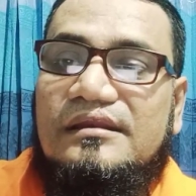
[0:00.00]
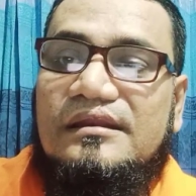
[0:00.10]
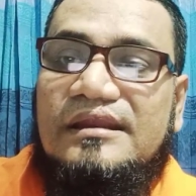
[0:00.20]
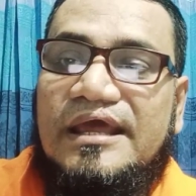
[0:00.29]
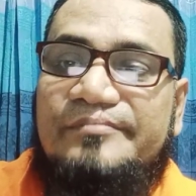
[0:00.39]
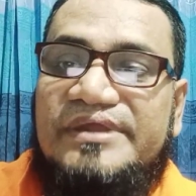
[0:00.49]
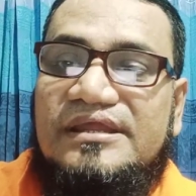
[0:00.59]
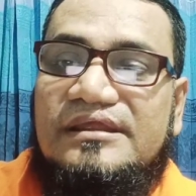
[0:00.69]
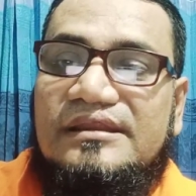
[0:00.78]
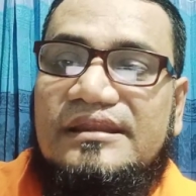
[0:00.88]

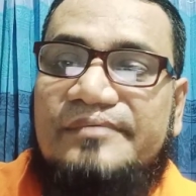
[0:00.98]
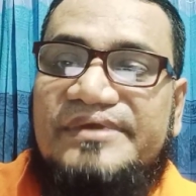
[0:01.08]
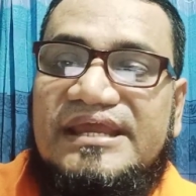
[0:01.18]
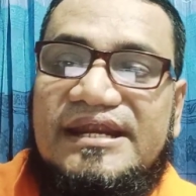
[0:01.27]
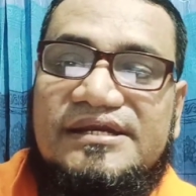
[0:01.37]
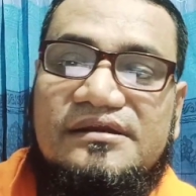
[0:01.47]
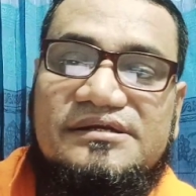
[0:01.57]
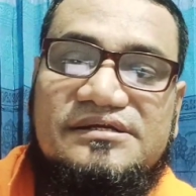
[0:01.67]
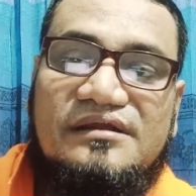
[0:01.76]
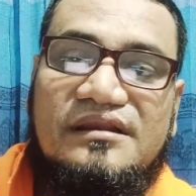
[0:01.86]

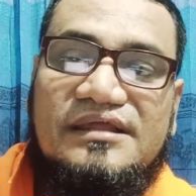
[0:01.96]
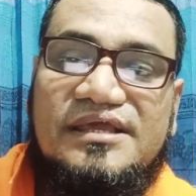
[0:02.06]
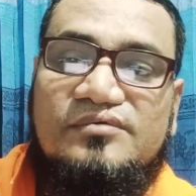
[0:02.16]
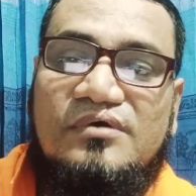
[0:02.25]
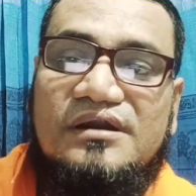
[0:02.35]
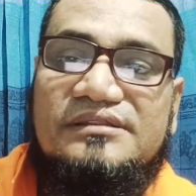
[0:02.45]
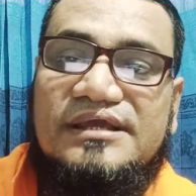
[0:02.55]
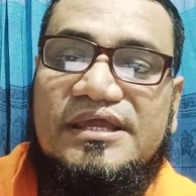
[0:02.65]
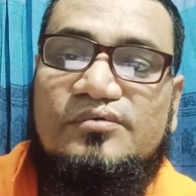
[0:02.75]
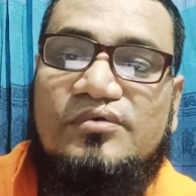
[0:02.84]
navigational keyword,
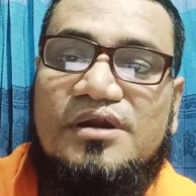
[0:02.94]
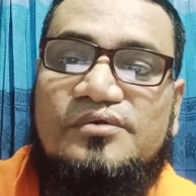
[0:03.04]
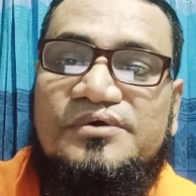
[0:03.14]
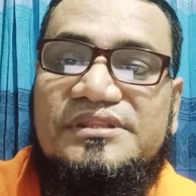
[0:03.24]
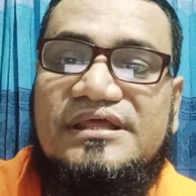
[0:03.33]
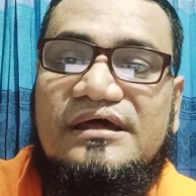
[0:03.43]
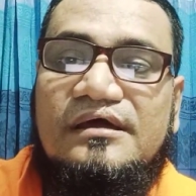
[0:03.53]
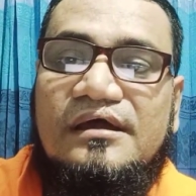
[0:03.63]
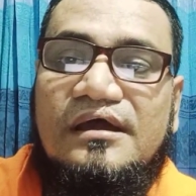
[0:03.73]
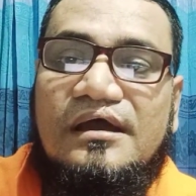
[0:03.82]
the keyword with
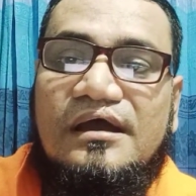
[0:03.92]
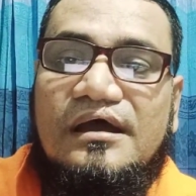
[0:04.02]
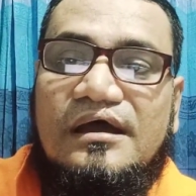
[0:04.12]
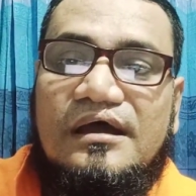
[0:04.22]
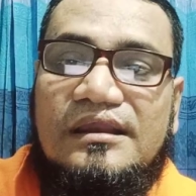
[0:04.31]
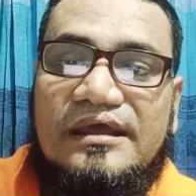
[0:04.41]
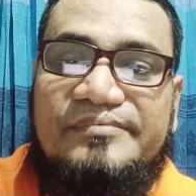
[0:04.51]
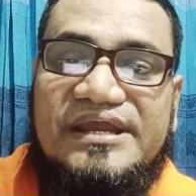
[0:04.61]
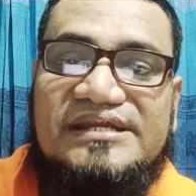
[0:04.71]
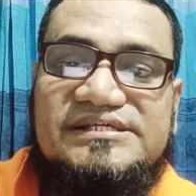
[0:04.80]
the
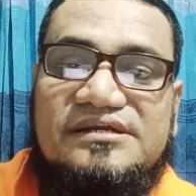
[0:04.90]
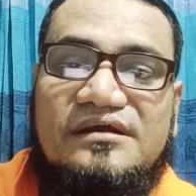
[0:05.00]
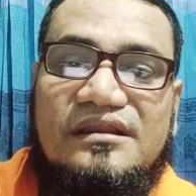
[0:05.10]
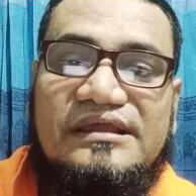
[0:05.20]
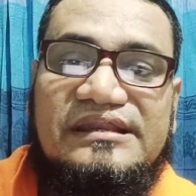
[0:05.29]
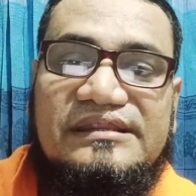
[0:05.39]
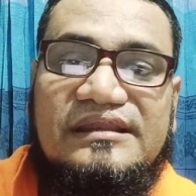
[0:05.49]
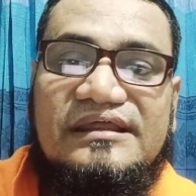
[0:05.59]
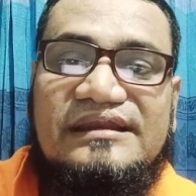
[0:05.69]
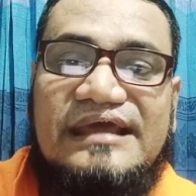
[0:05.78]
navigational
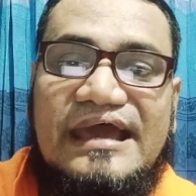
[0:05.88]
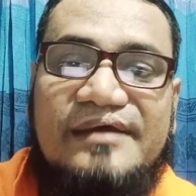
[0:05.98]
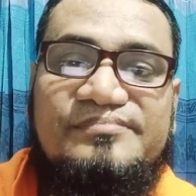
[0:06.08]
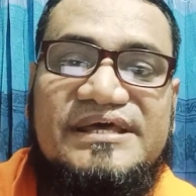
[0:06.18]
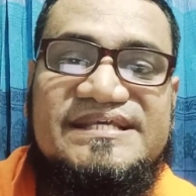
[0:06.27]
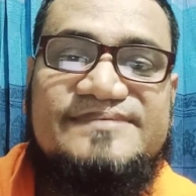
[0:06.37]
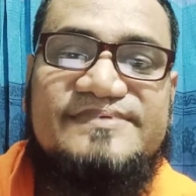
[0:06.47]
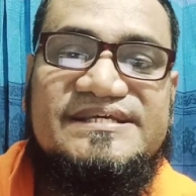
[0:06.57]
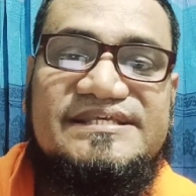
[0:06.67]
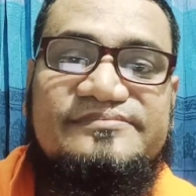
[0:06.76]
internet have the
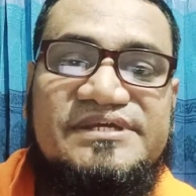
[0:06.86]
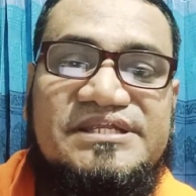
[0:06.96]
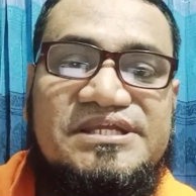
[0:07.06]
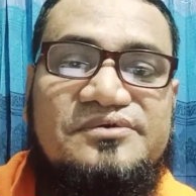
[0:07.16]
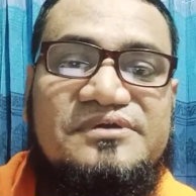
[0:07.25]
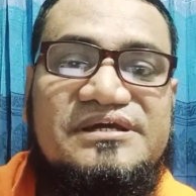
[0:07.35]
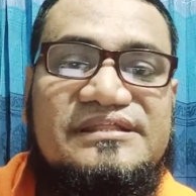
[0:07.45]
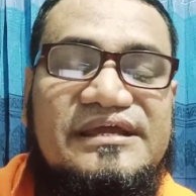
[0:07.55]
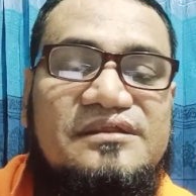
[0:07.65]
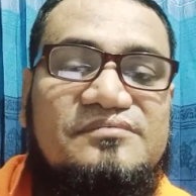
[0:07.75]
specific
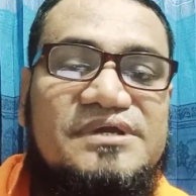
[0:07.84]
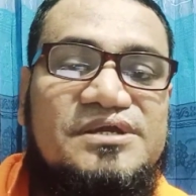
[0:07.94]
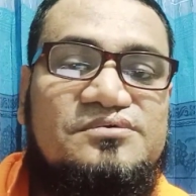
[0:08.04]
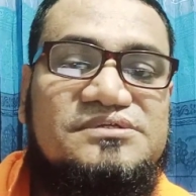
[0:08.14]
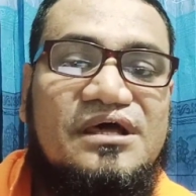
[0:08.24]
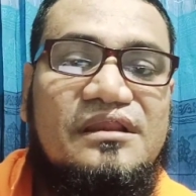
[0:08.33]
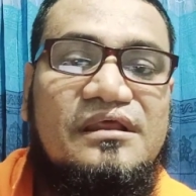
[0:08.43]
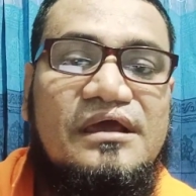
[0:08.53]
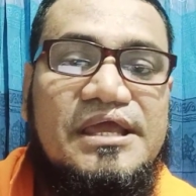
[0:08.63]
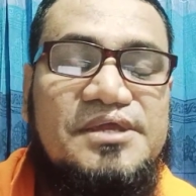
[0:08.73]
during the
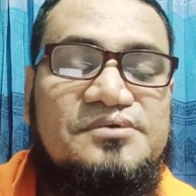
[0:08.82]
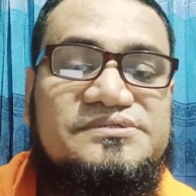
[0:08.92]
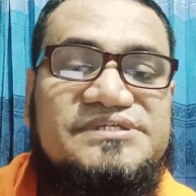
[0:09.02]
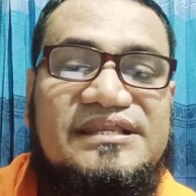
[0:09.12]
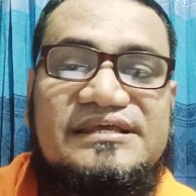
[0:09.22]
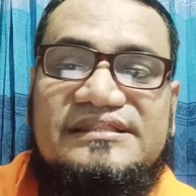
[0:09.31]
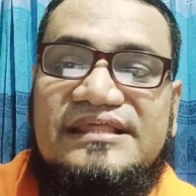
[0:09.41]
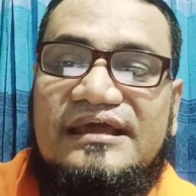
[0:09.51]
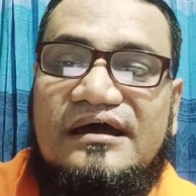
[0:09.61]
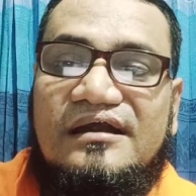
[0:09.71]
usually
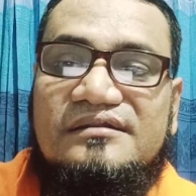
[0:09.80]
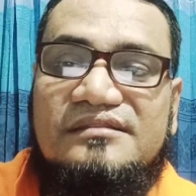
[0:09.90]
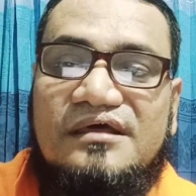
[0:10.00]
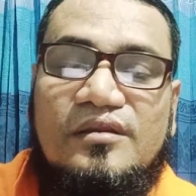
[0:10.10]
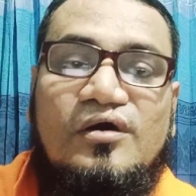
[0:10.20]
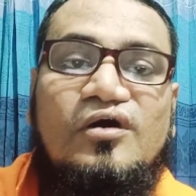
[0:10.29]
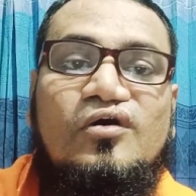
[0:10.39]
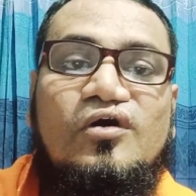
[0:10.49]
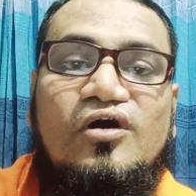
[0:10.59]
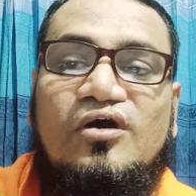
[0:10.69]
they are the
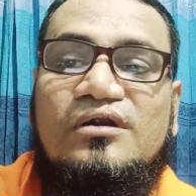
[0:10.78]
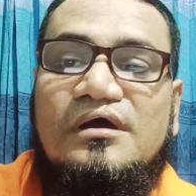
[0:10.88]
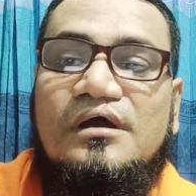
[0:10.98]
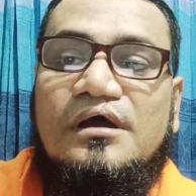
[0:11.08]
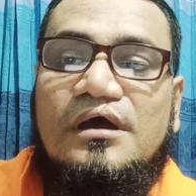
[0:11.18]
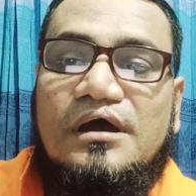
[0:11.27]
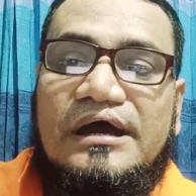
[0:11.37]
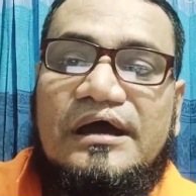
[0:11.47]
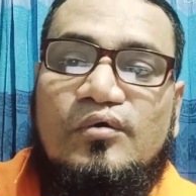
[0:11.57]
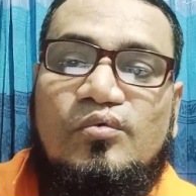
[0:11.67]
long or
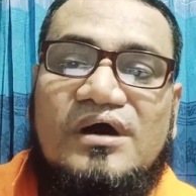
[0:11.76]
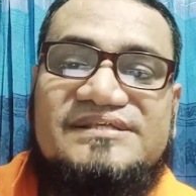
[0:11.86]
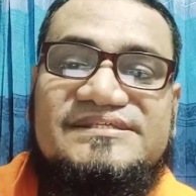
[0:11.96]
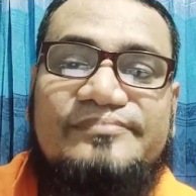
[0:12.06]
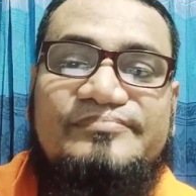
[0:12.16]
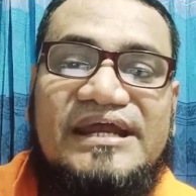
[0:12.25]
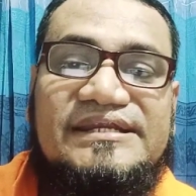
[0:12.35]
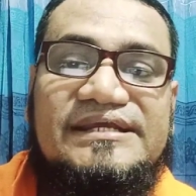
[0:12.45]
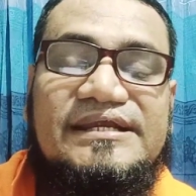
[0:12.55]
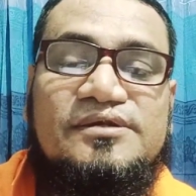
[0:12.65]
once the
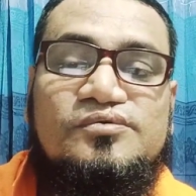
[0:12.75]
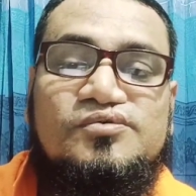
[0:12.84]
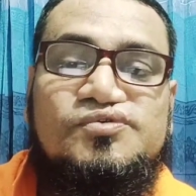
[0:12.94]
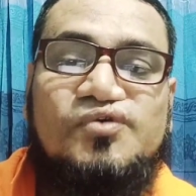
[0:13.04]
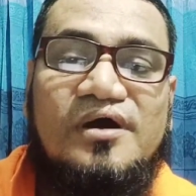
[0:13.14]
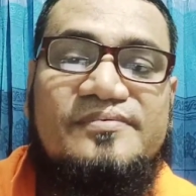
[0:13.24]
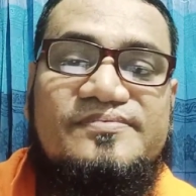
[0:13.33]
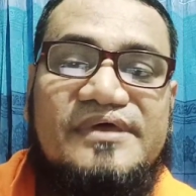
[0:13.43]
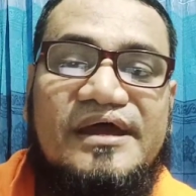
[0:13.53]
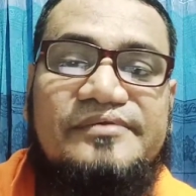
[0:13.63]
practical tools
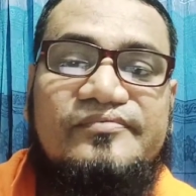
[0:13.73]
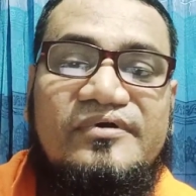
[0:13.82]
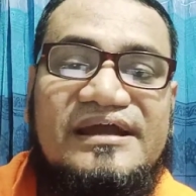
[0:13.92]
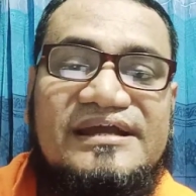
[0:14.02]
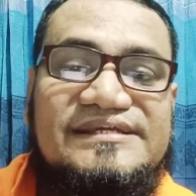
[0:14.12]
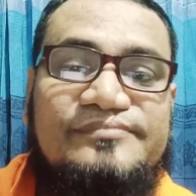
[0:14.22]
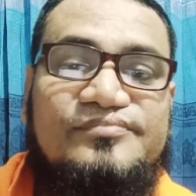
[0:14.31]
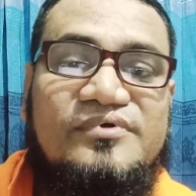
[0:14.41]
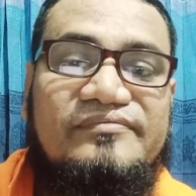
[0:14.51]
website, for example